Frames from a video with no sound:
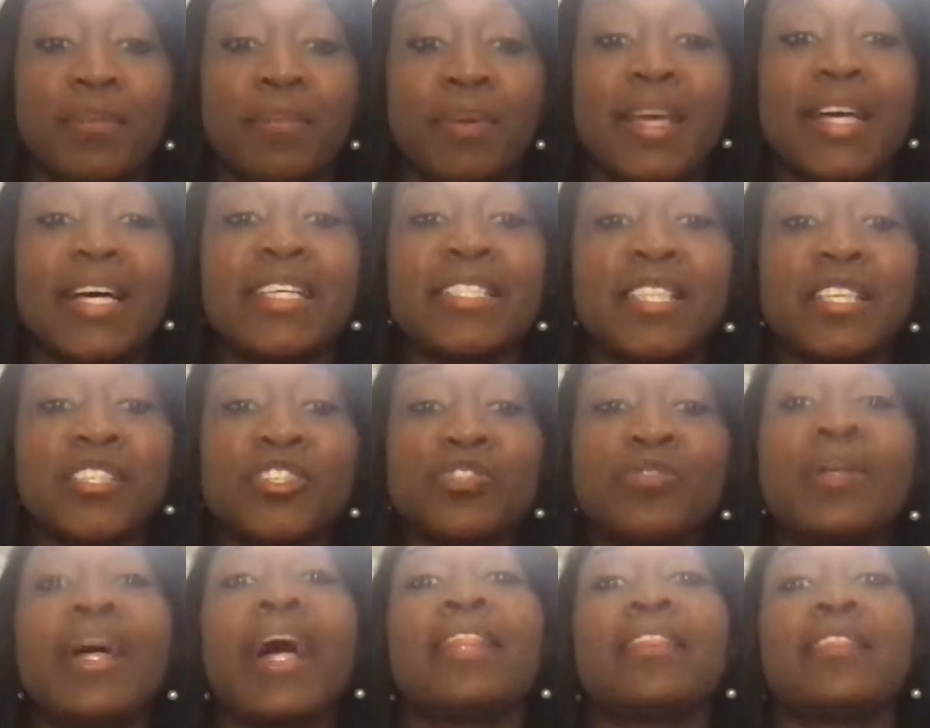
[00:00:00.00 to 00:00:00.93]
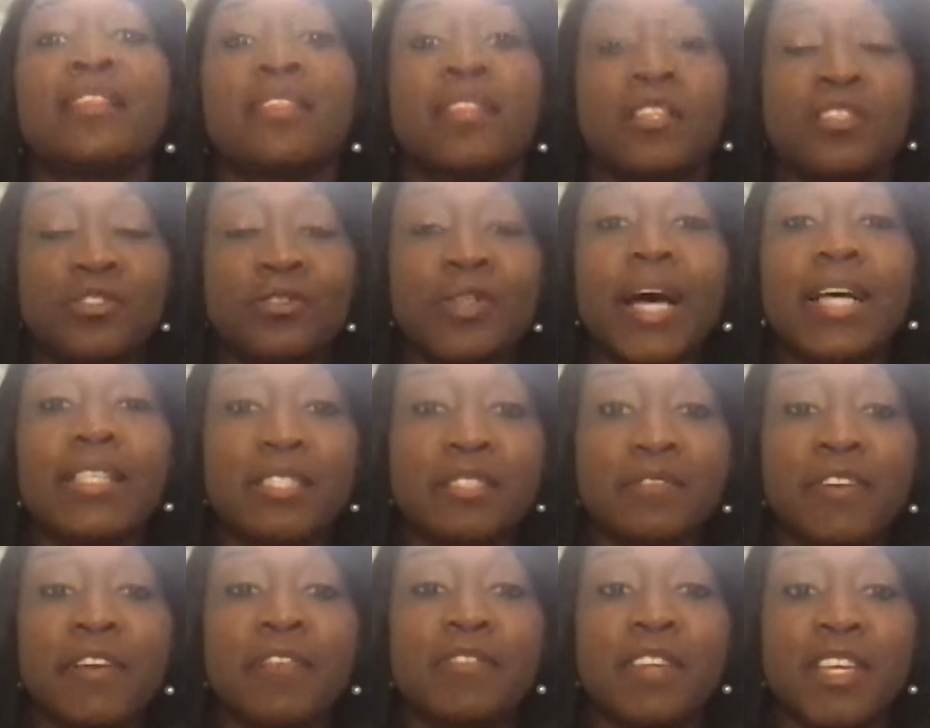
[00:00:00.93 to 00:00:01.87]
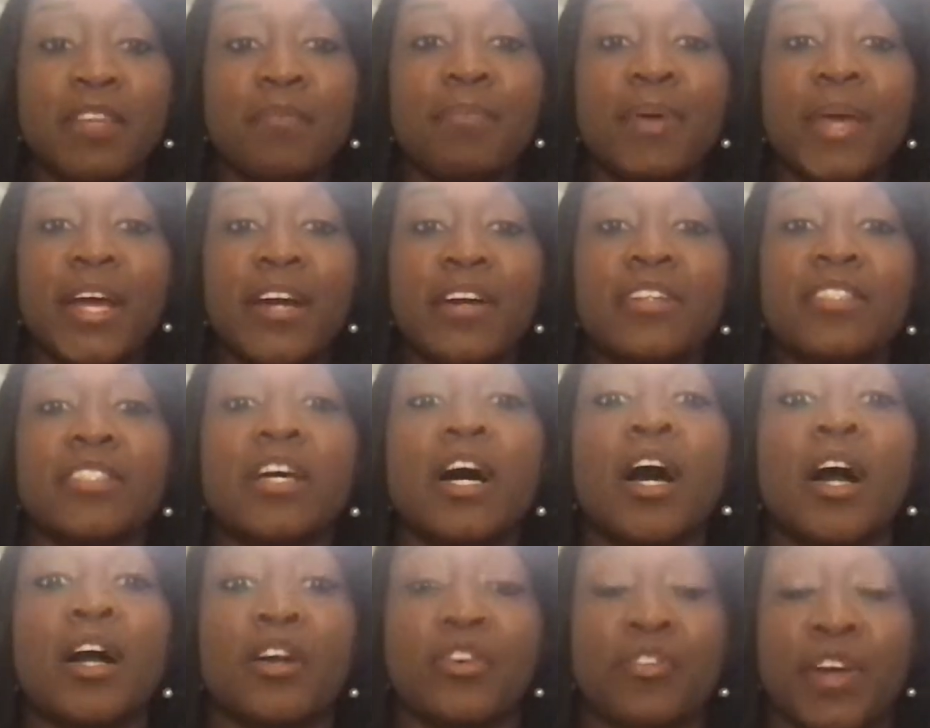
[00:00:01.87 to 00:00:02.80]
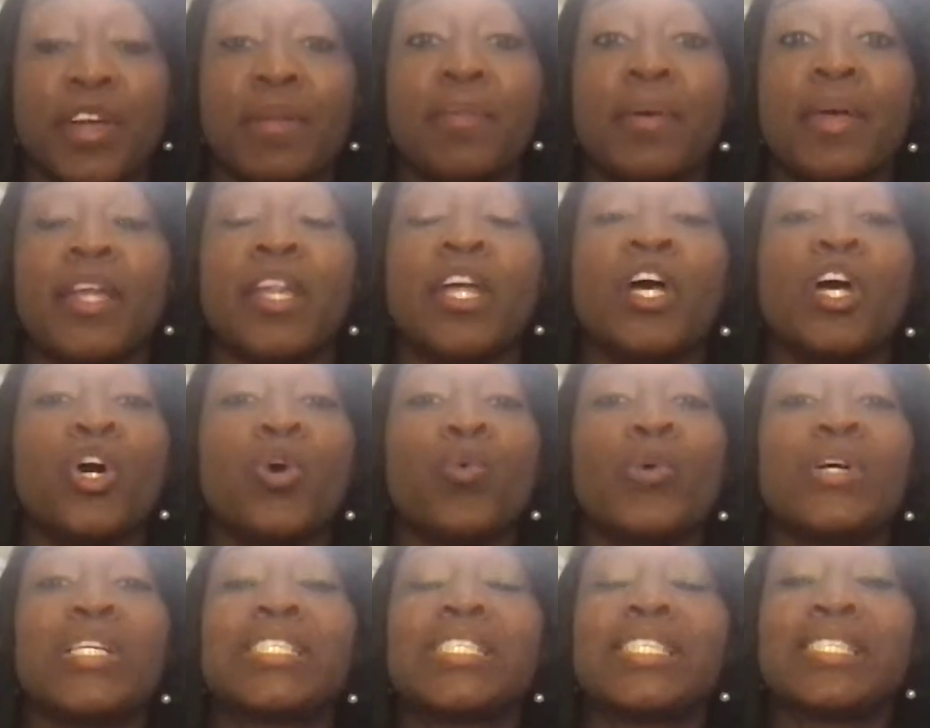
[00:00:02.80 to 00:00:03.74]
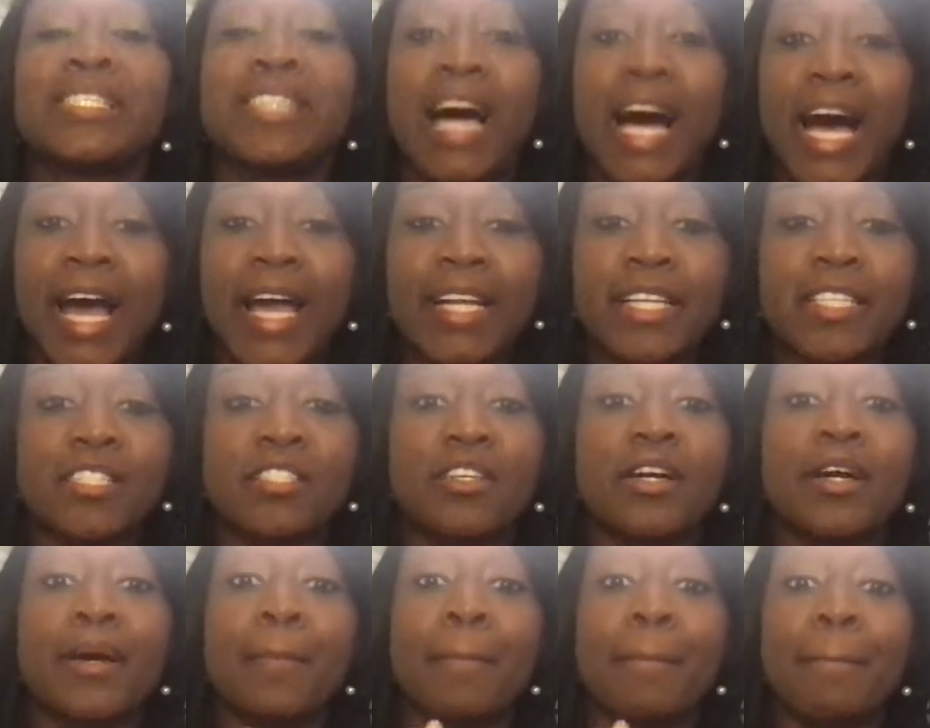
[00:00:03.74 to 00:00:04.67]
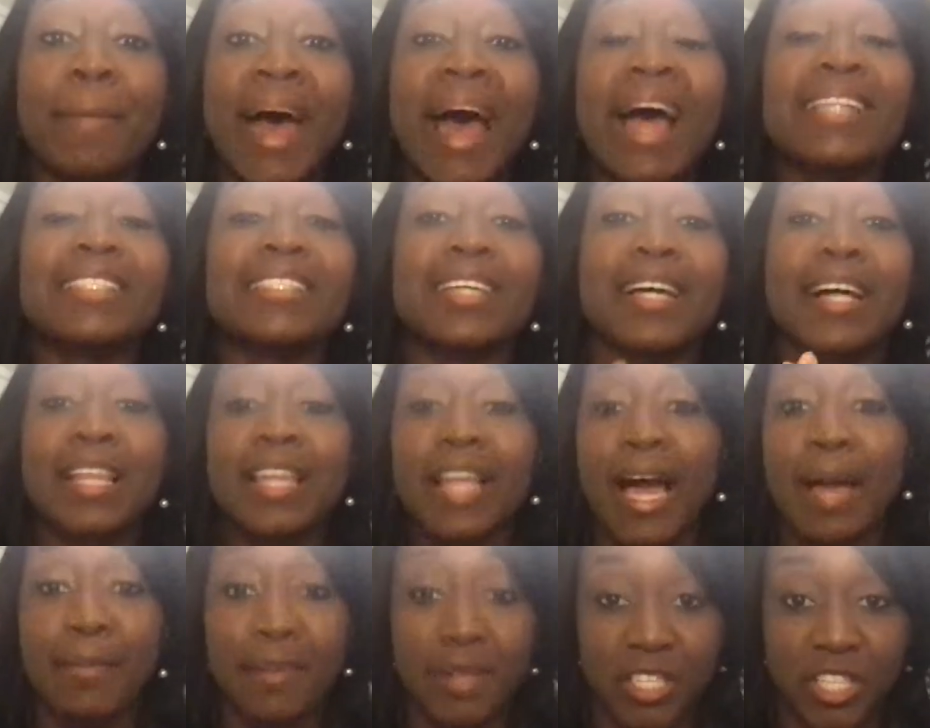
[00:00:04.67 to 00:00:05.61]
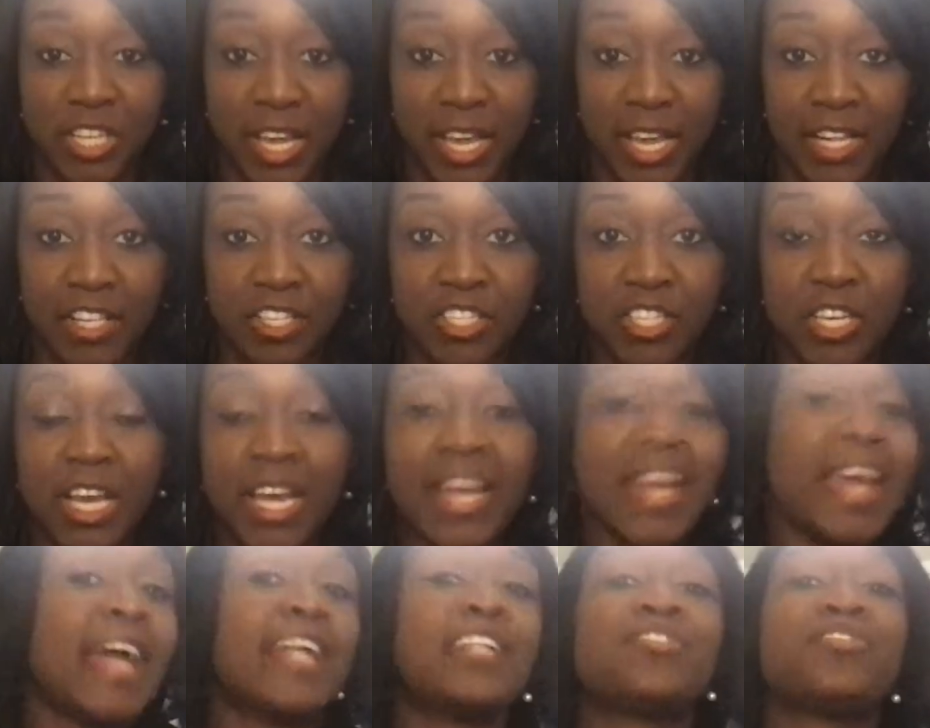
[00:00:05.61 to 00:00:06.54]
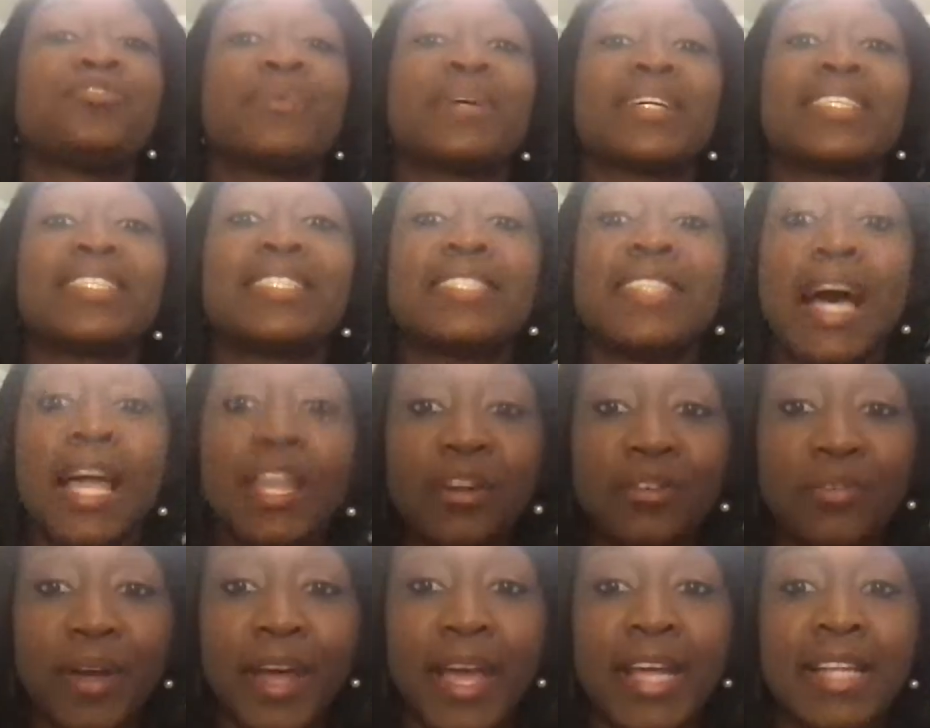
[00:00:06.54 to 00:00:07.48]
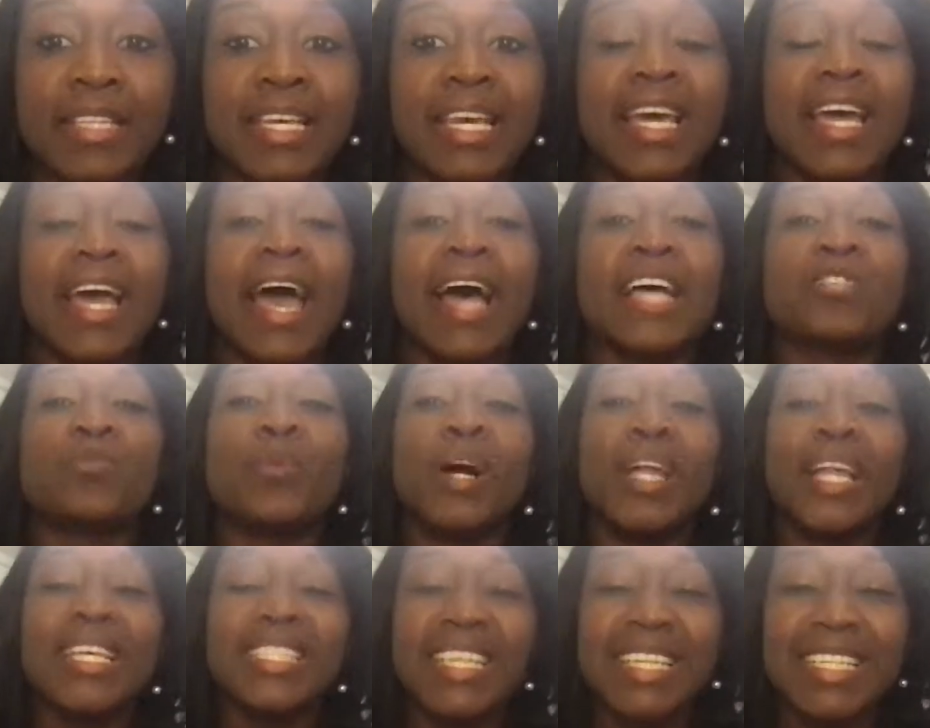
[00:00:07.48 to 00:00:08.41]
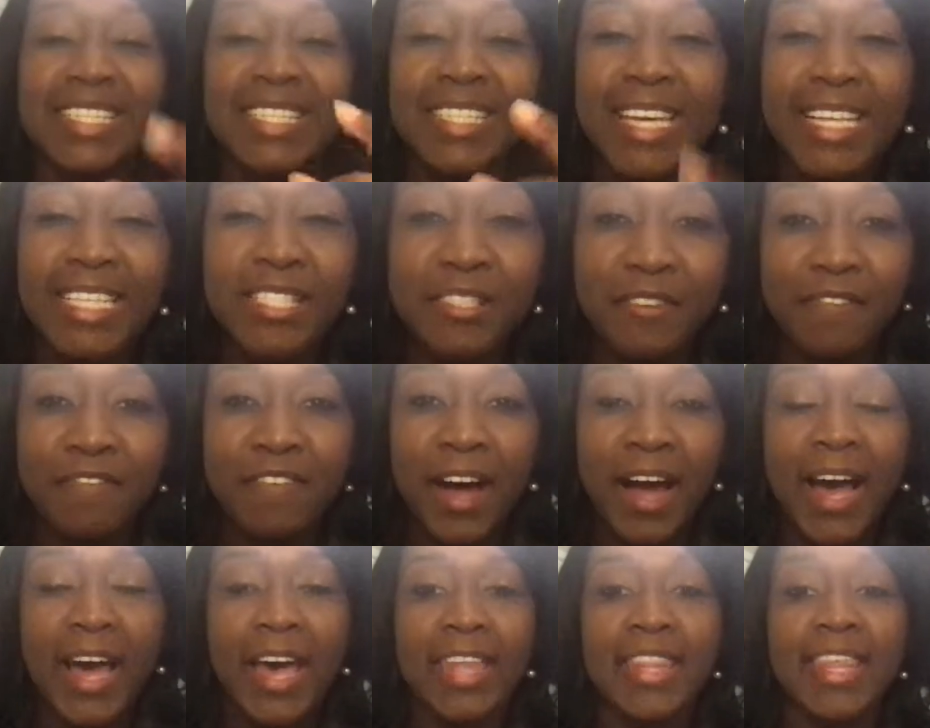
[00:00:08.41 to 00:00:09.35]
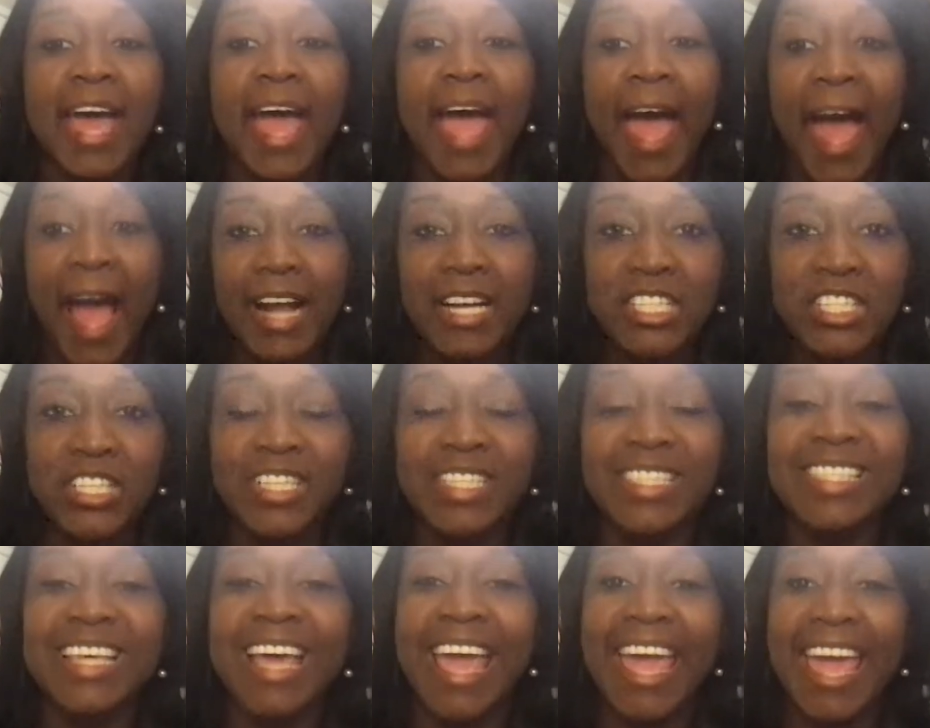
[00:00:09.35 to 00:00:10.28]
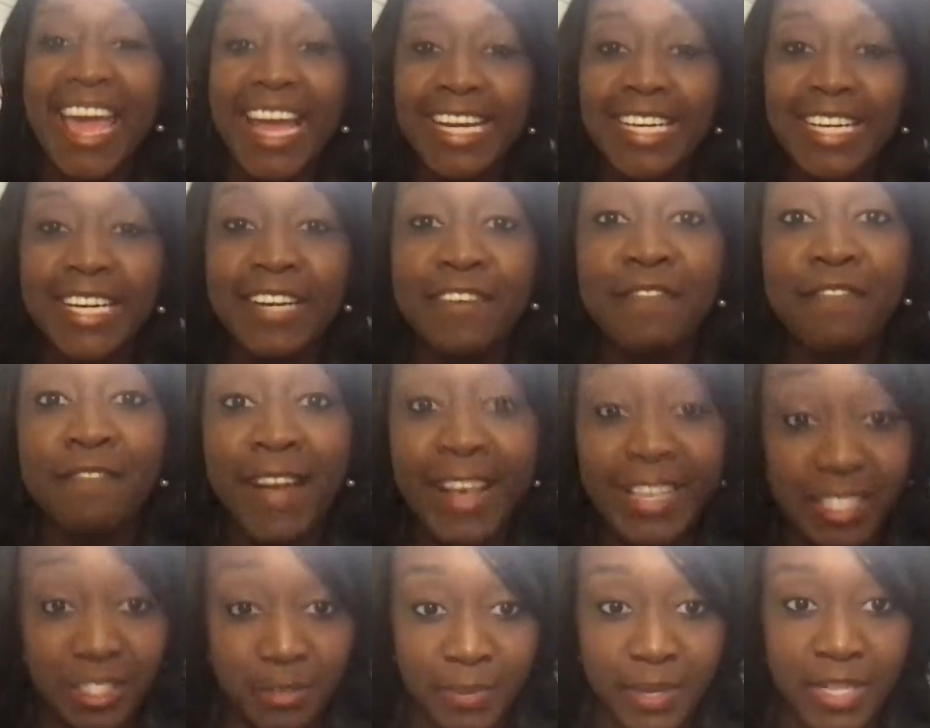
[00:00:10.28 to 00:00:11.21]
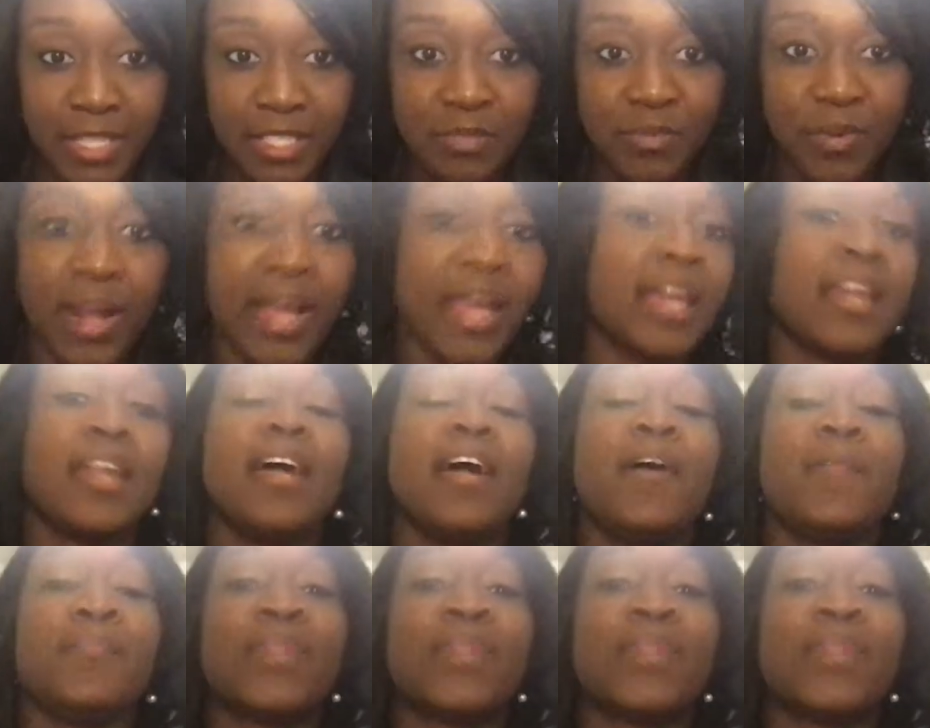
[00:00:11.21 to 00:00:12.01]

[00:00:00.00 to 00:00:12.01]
because the 2015 Paris Agreement was designed to combat climate change and to accelerate as well as intensify the actions and investments, right,